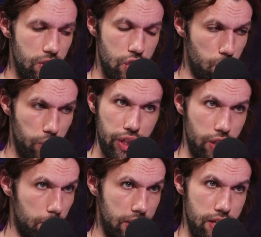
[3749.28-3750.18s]
just really
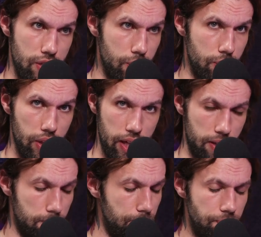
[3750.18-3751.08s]
good at what they do.
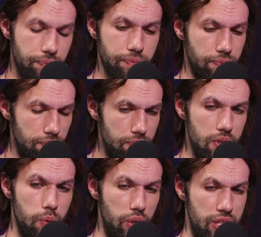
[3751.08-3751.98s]
Like
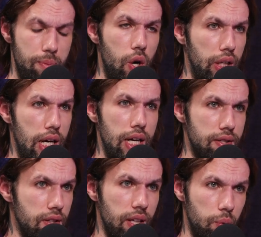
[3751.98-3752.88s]
really smart
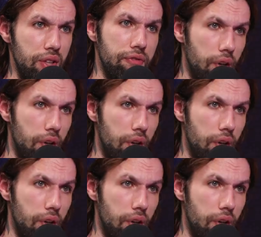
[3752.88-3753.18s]
guys and like really